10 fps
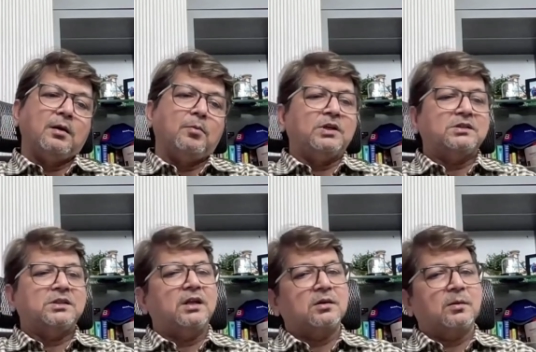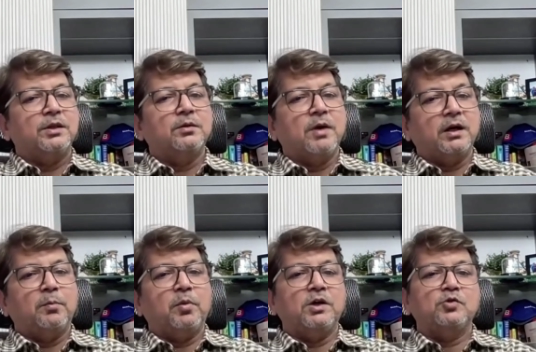Plus, there are some other
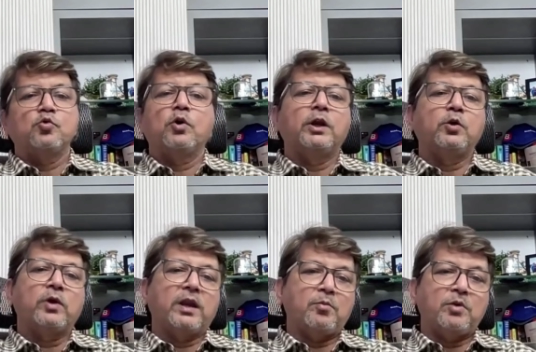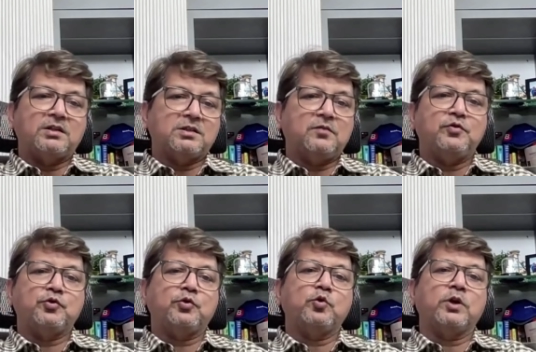market players who only do an MDR service,
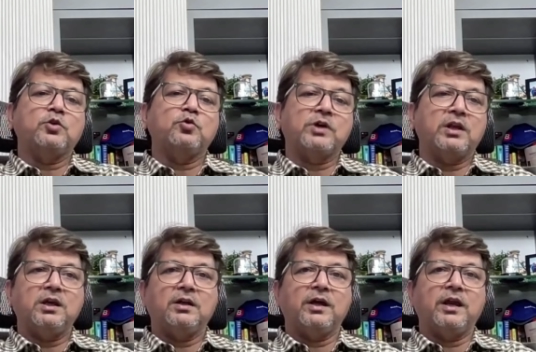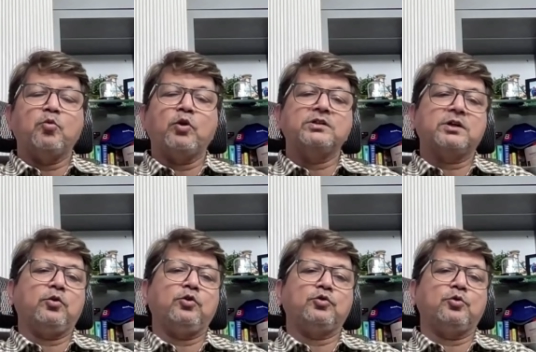so you can use any other endpoint
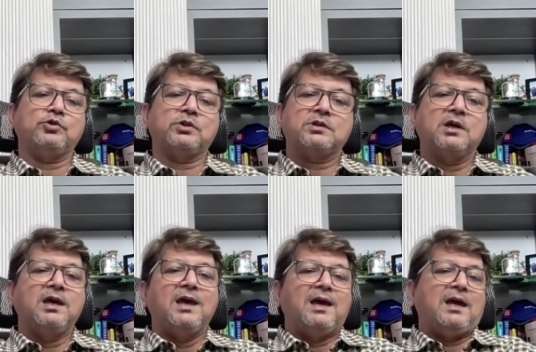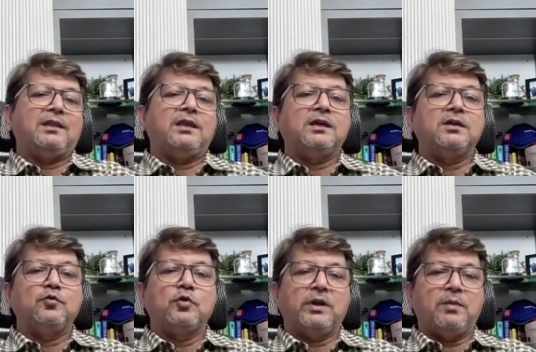security solution, and they give
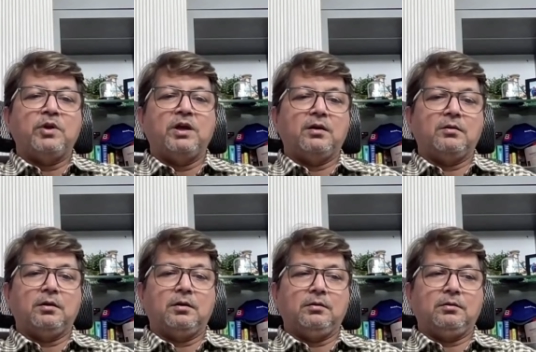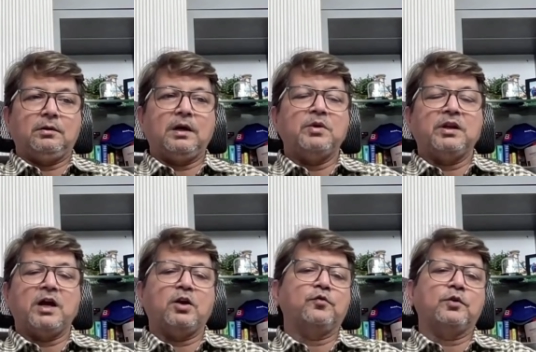you an MDR,
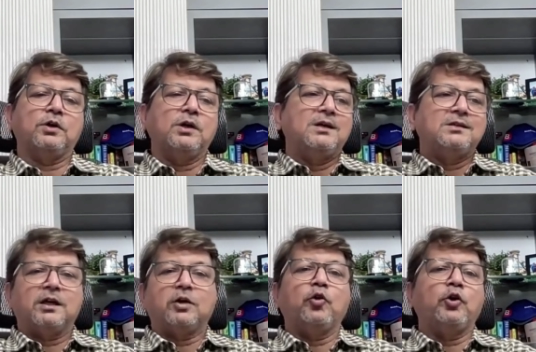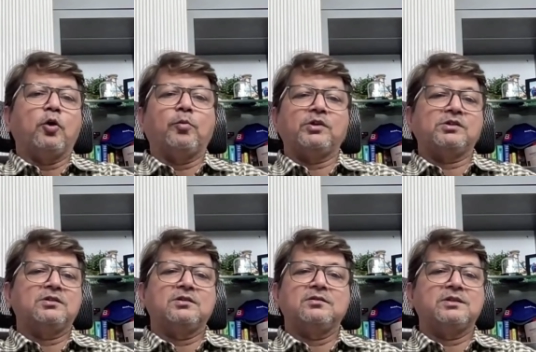kind of a security
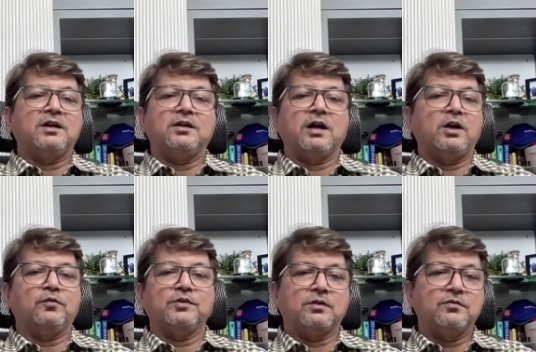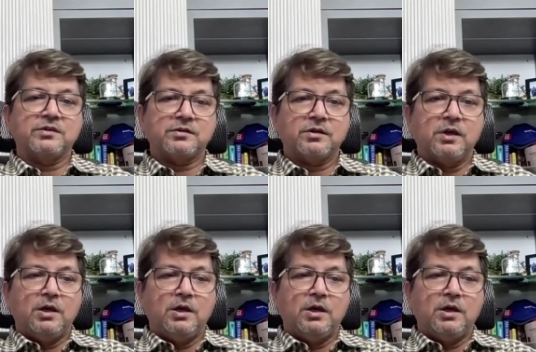operation center kind of a services.